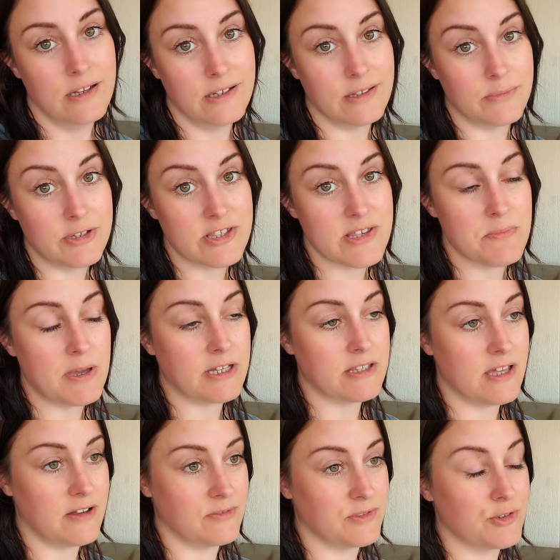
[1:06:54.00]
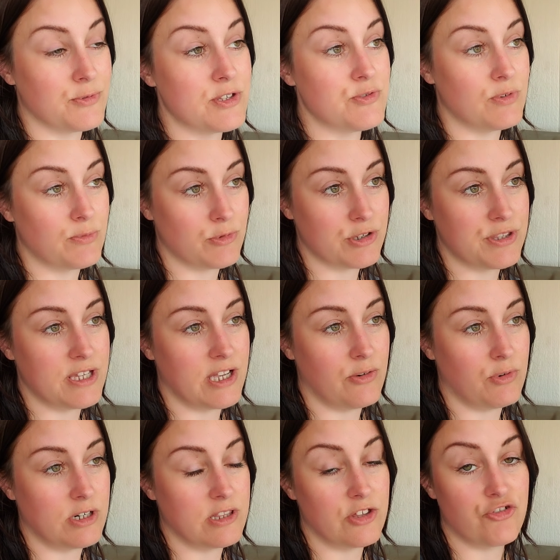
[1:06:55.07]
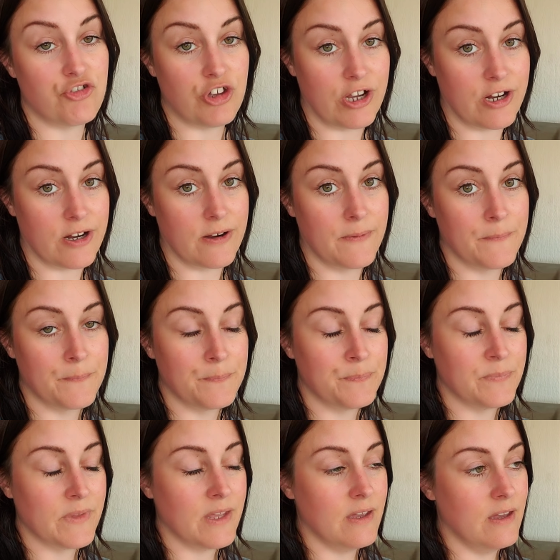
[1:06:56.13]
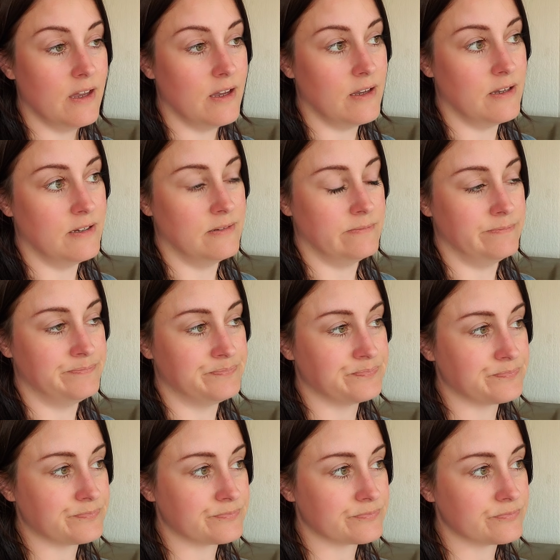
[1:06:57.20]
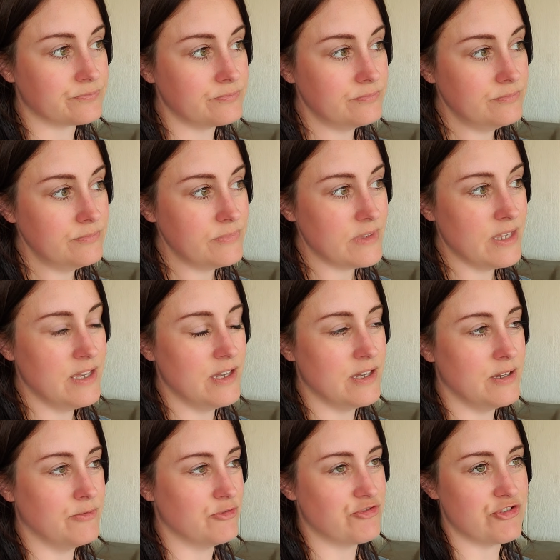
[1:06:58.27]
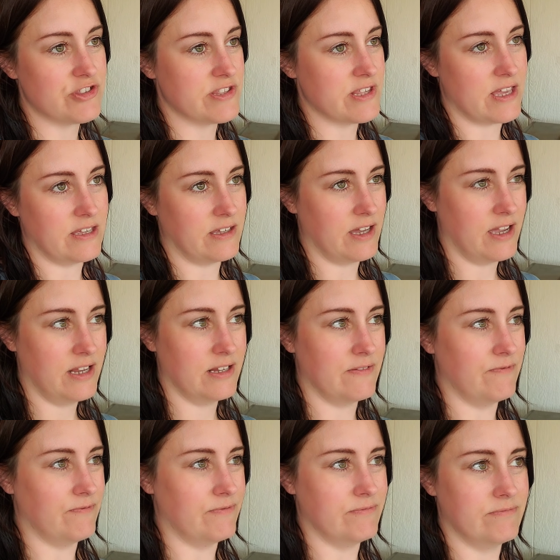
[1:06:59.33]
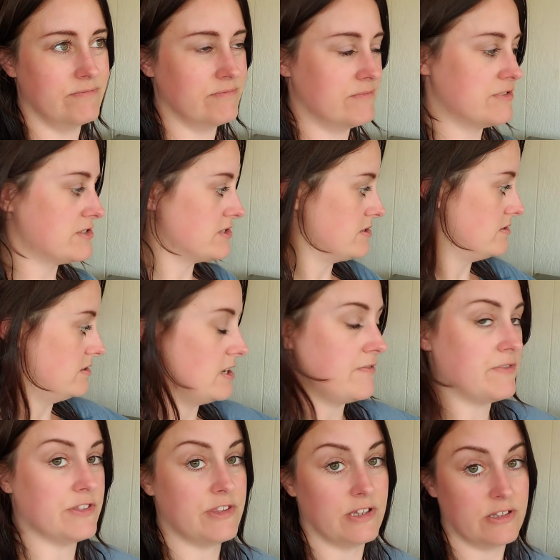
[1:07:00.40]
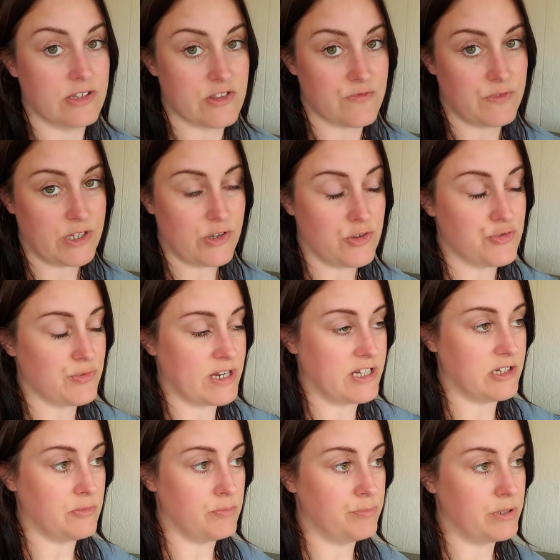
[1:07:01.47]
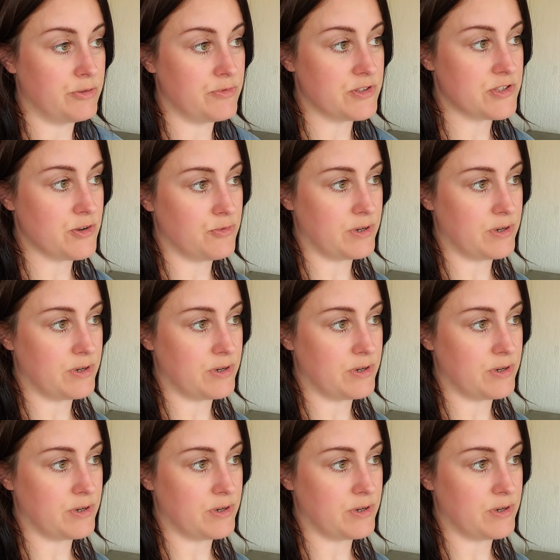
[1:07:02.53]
let me sit back down. There was one more thing I wanted to share. Um, it was just like kind of everything in this video is random, but it was so